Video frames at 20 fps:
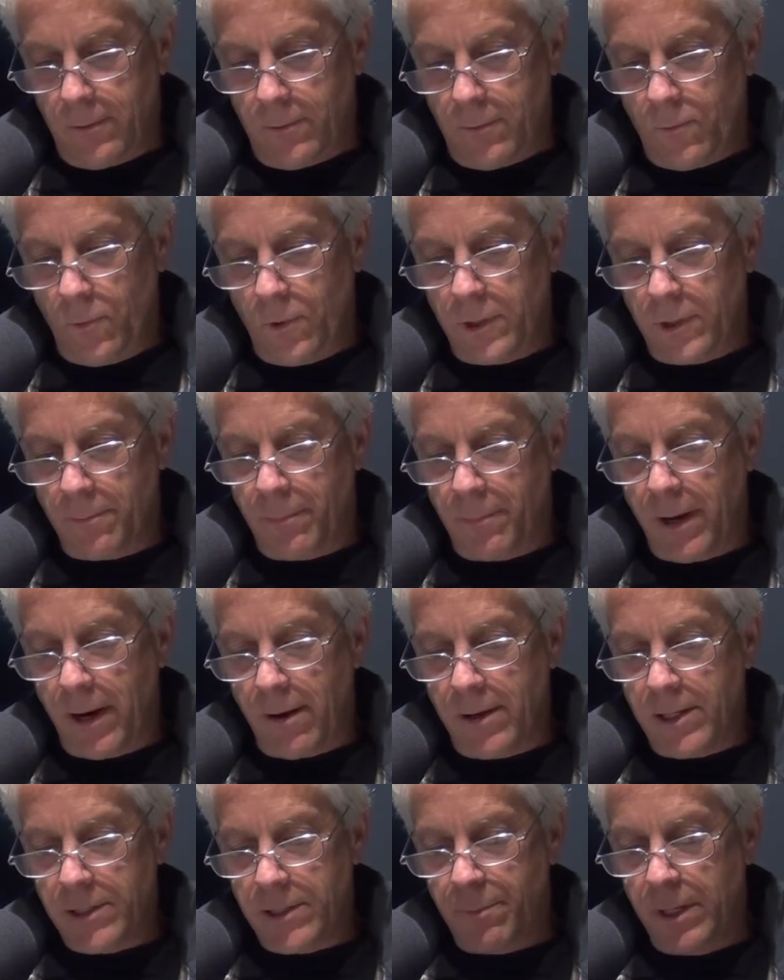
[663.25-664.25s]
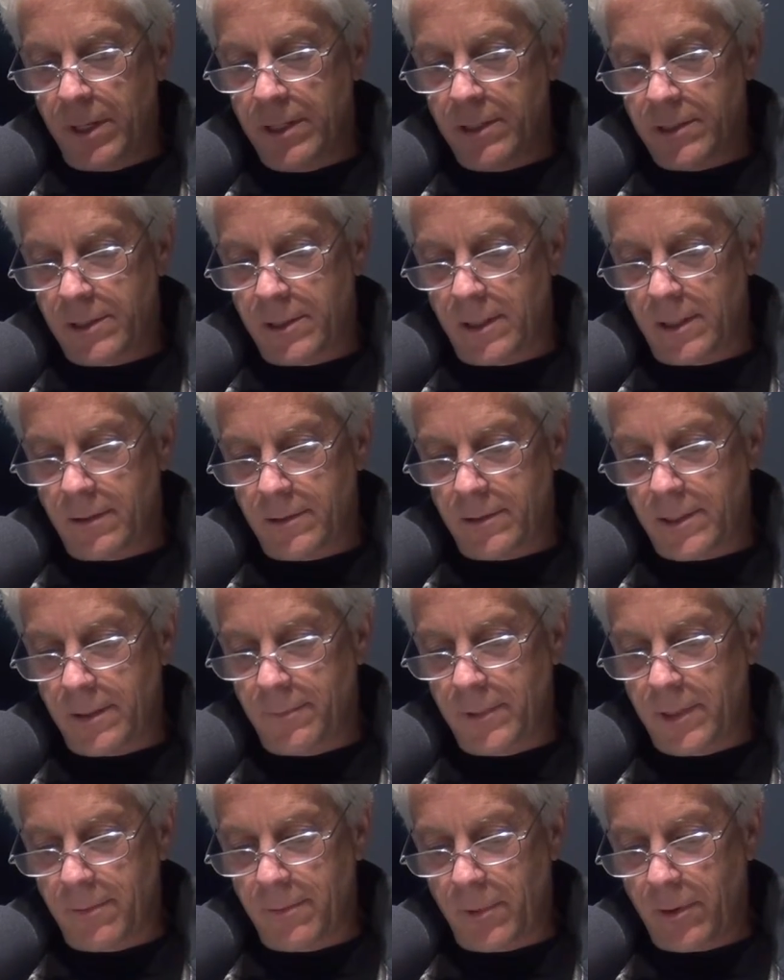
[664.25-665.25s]
William Perry's piece on
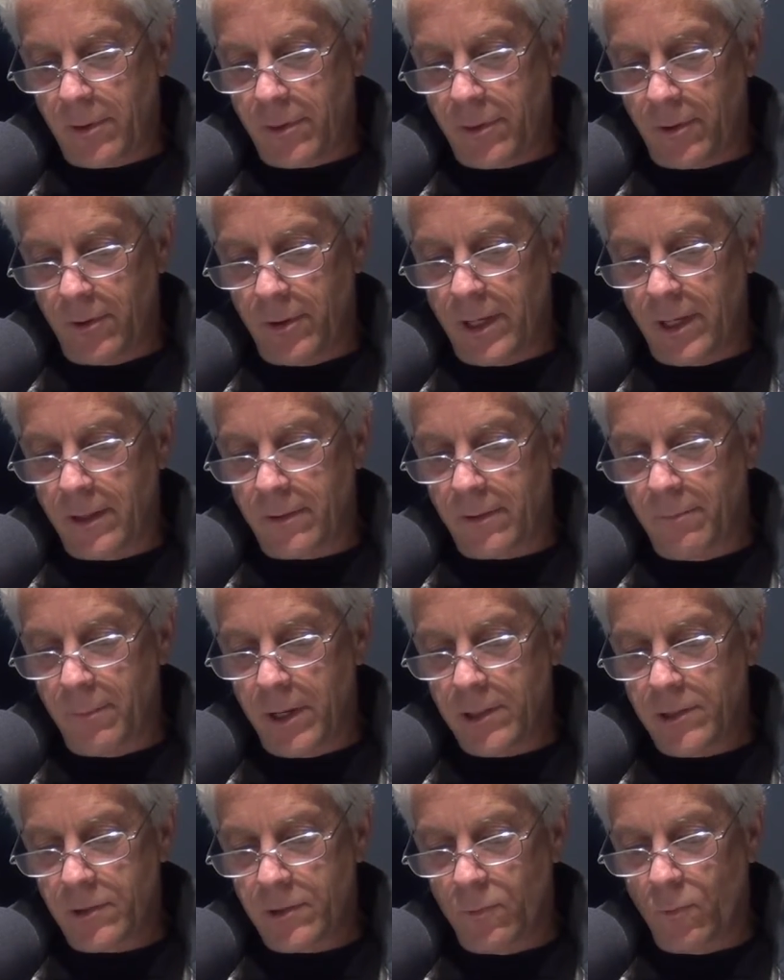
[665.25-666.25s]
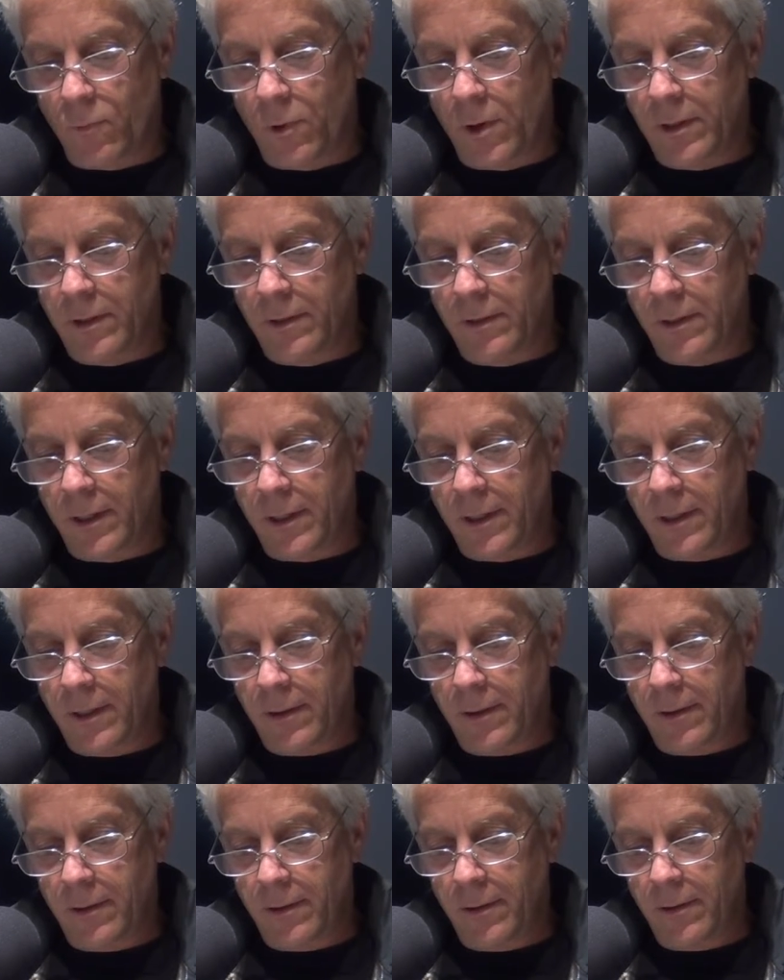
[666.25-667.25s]
September 30th mentioned one
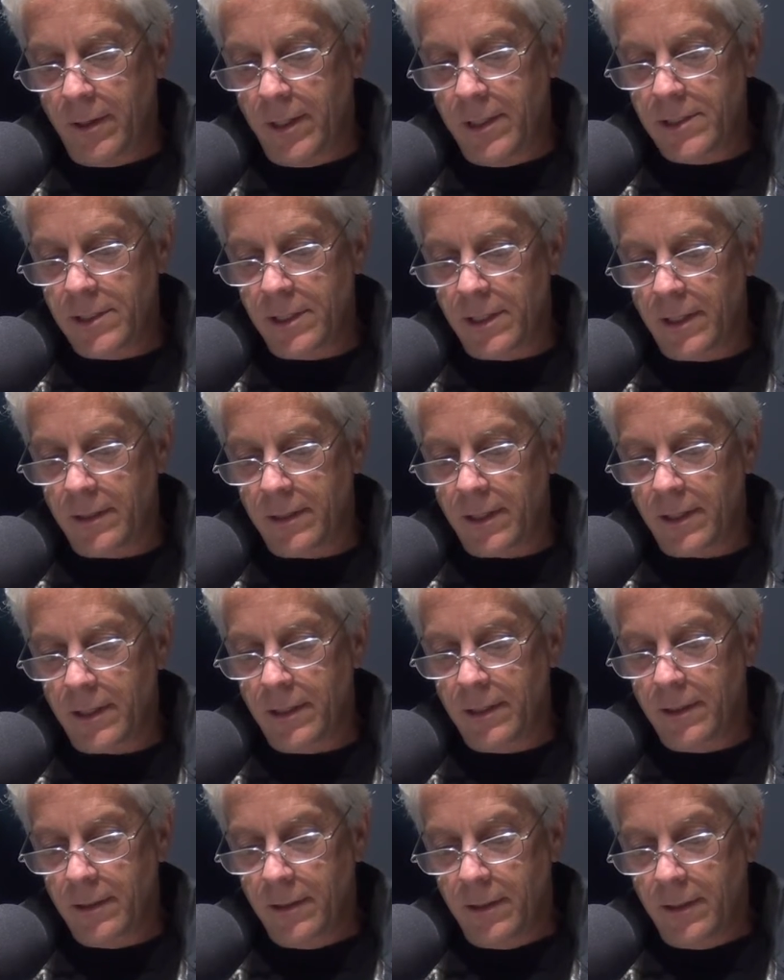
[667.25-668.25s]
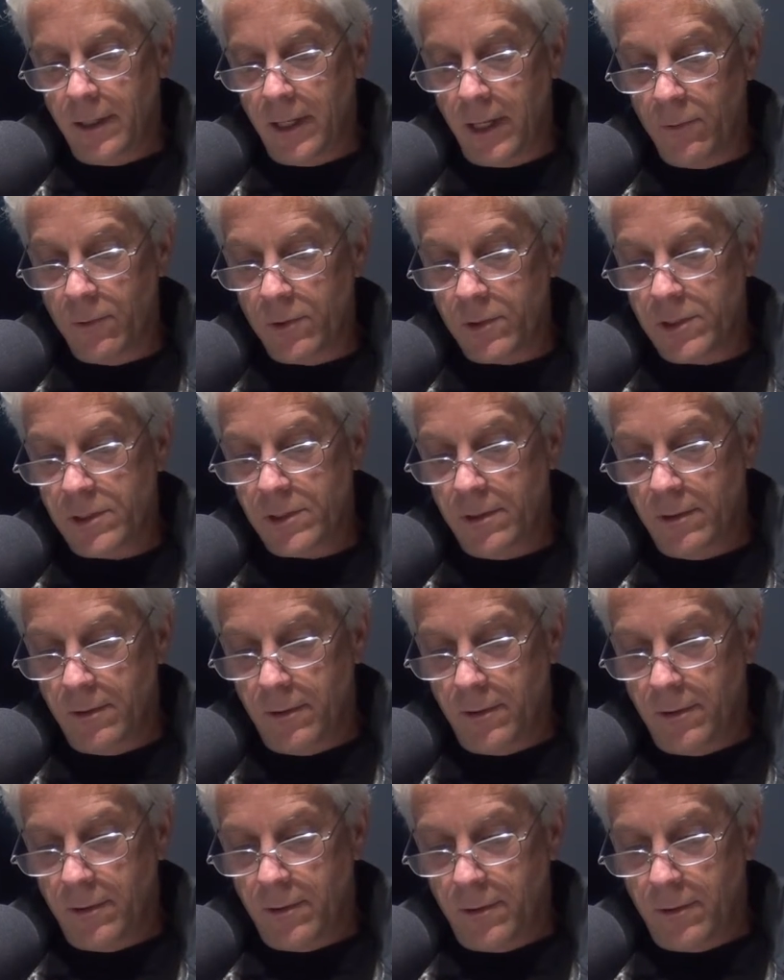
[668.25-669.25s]
incident that he was
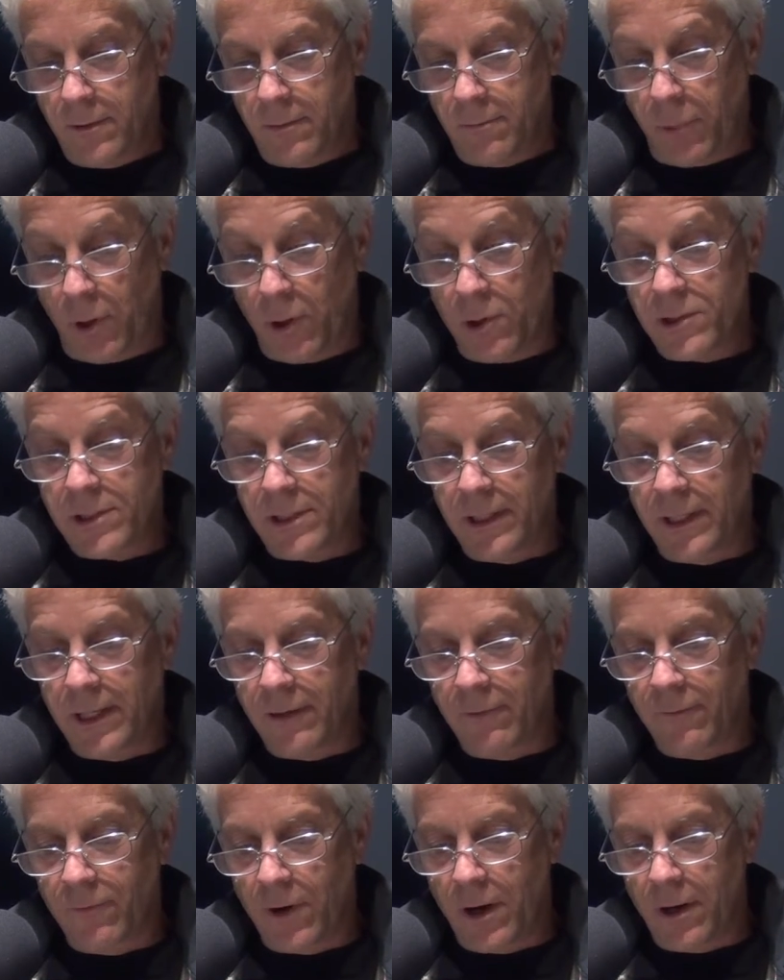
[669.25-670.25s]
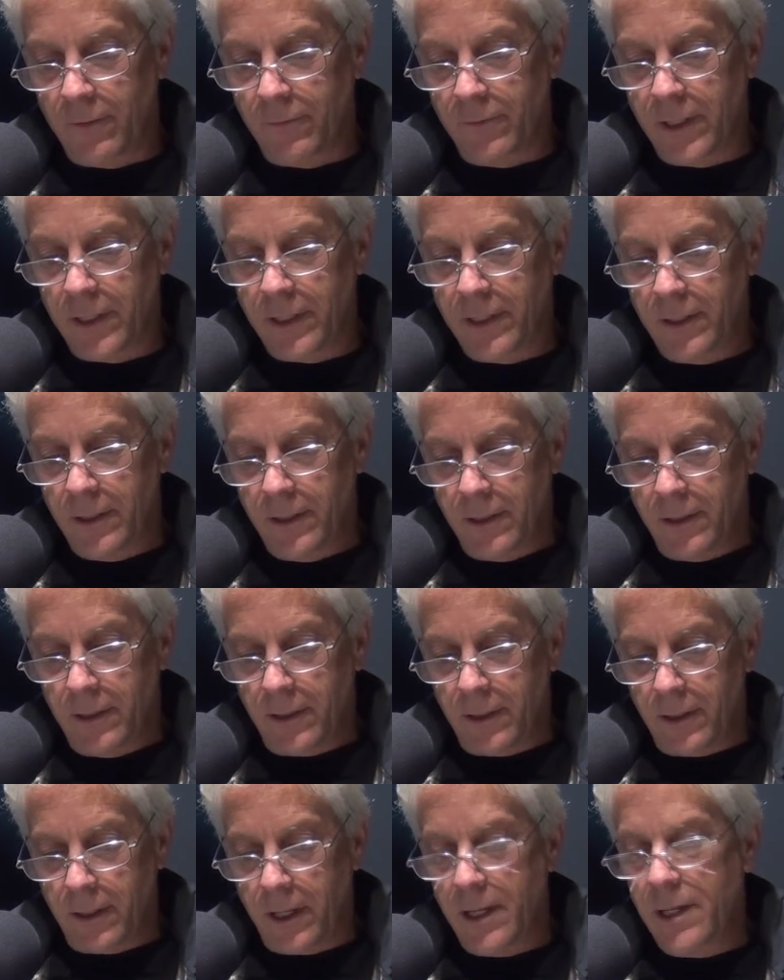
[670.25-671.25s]
personally involved in.
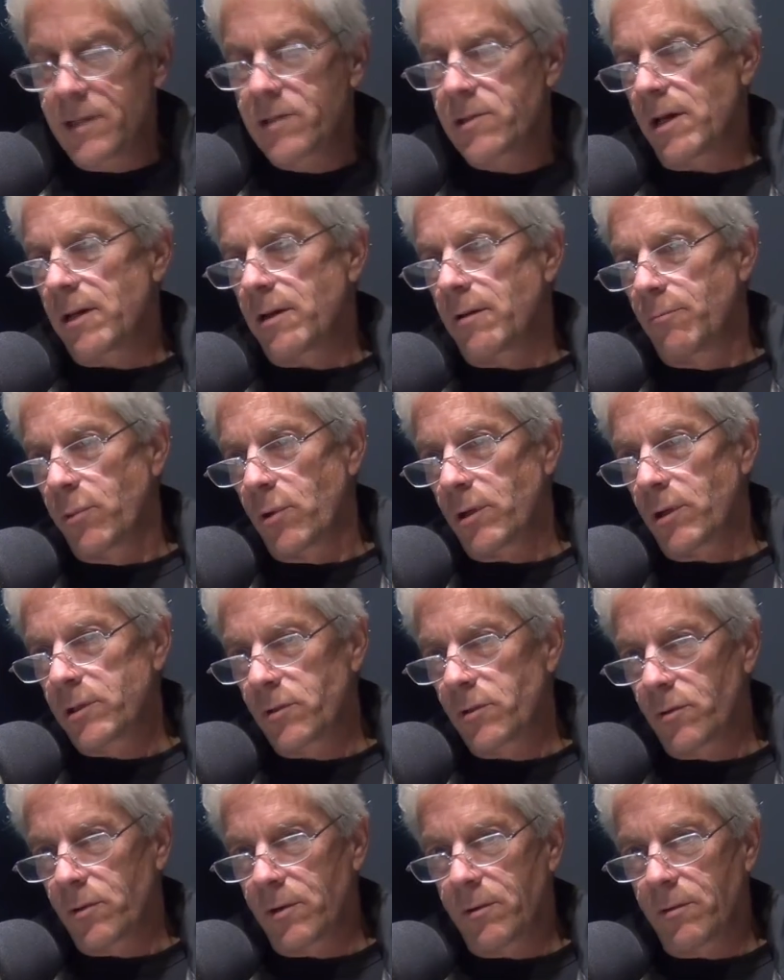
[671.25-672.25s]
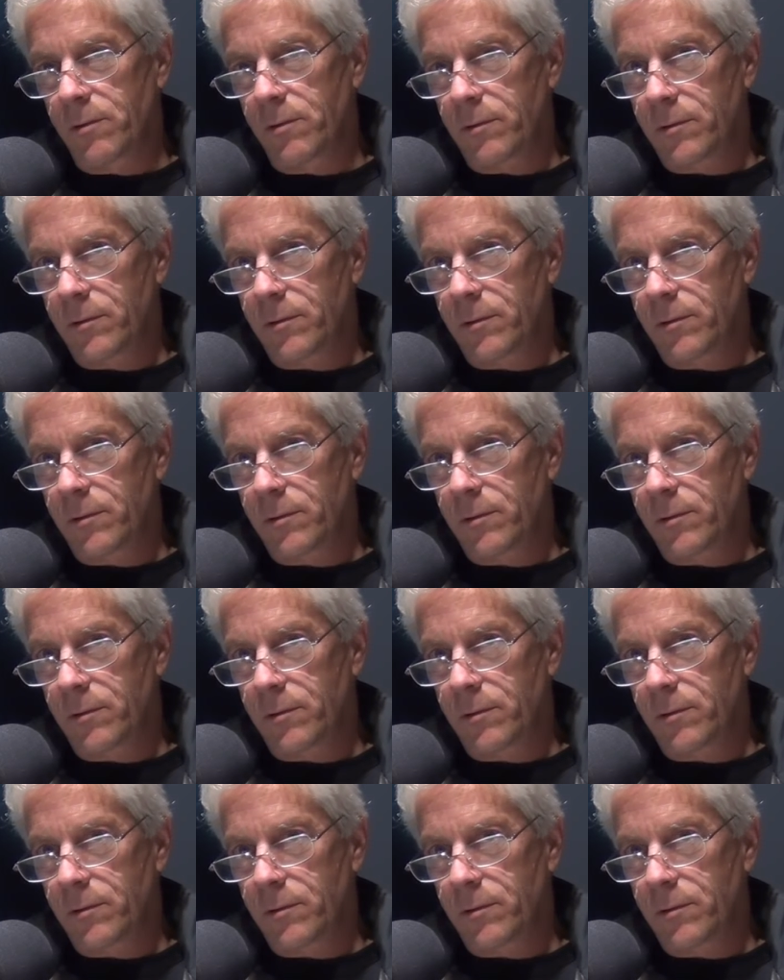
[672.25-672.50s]
He's on a book tour